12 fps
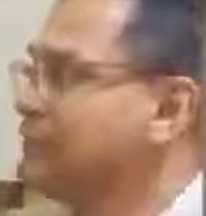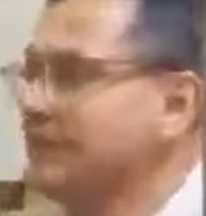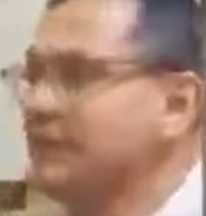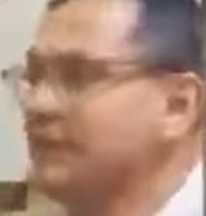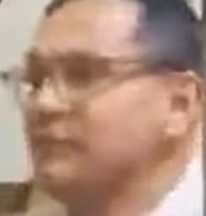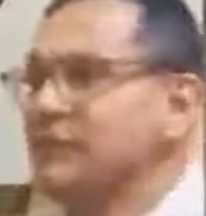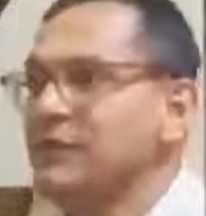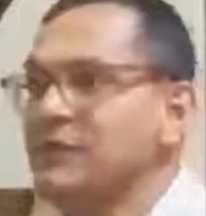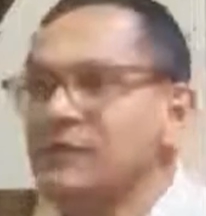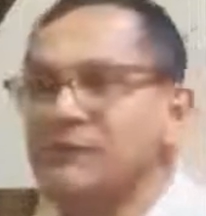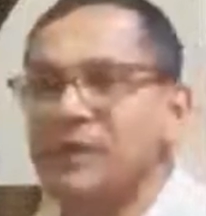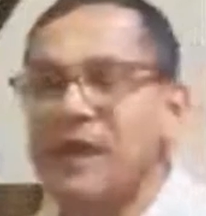rounds
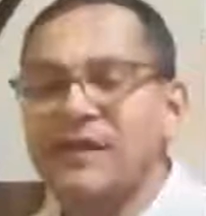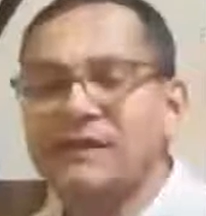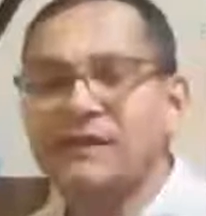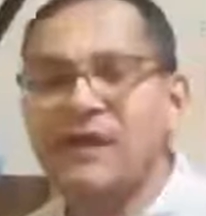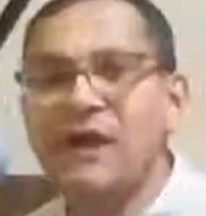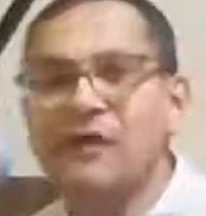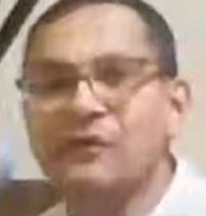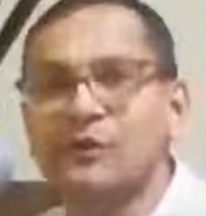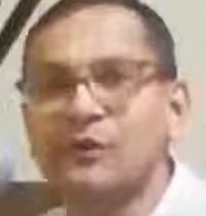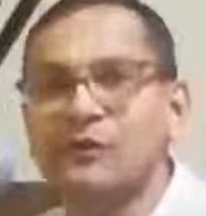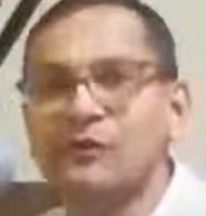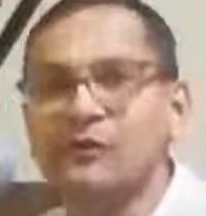in behind the
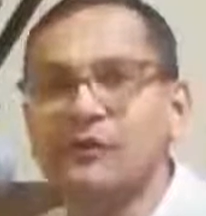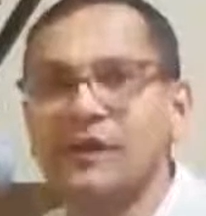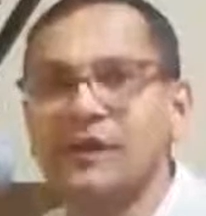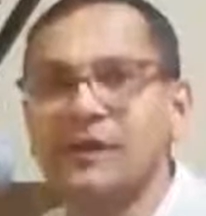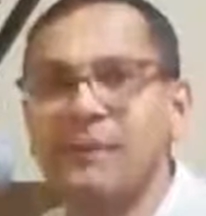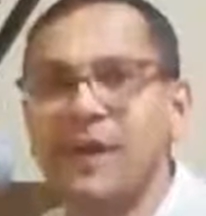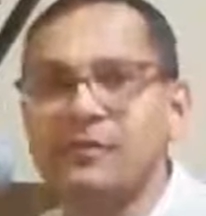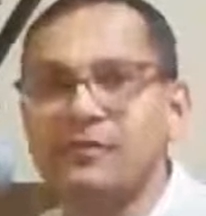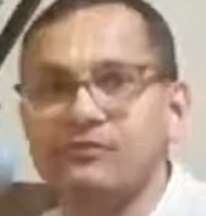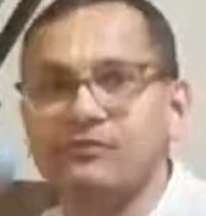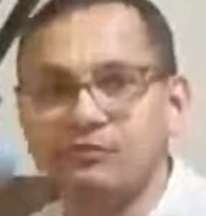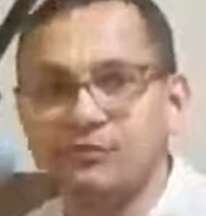iron curtain in a
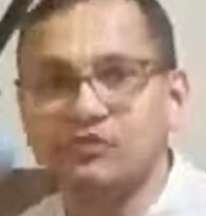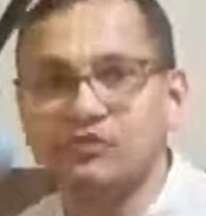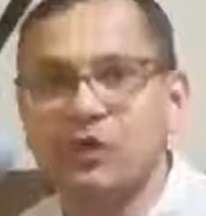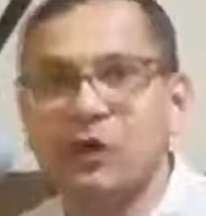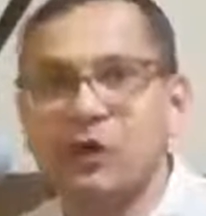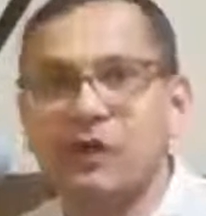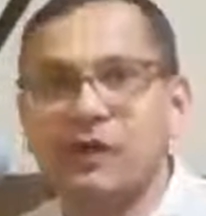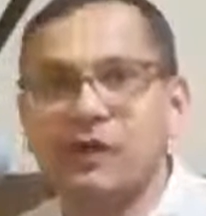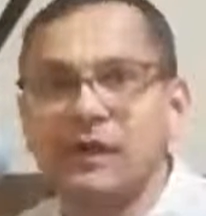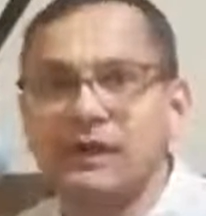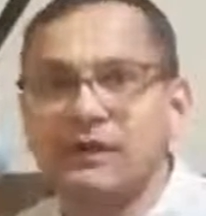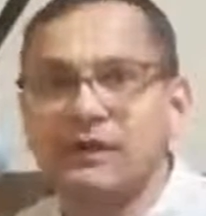bathroom
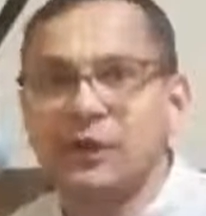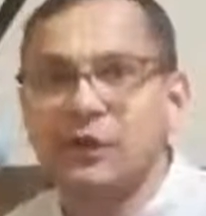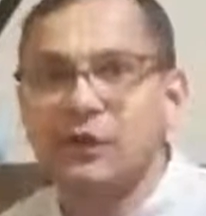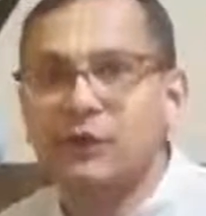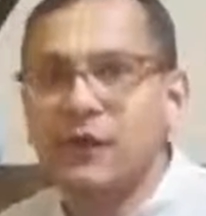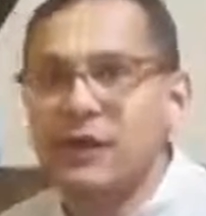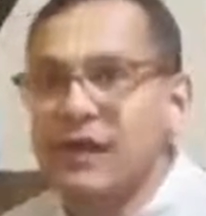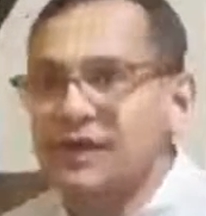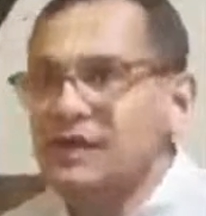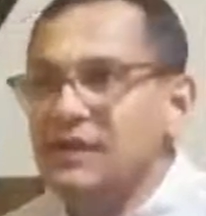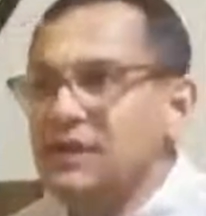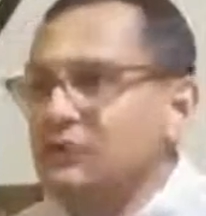stall,
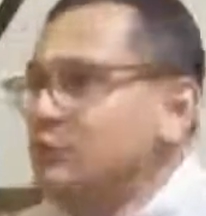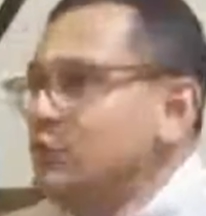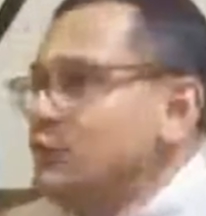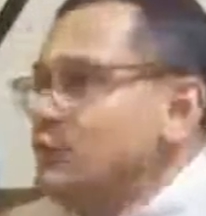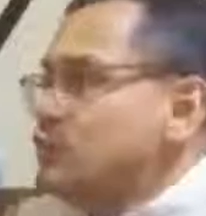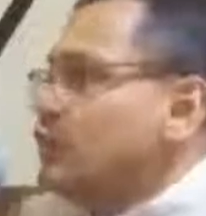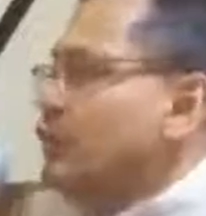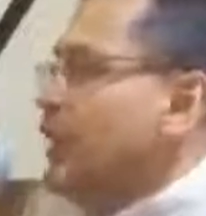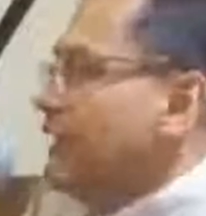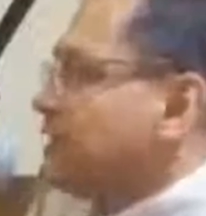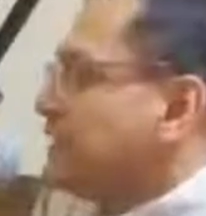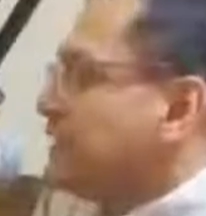eating who knows
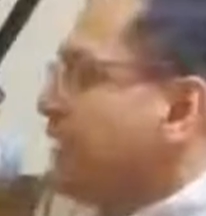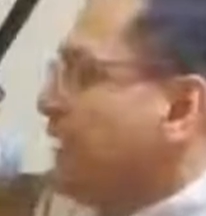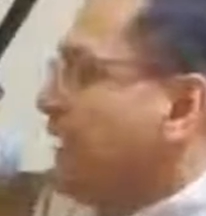what,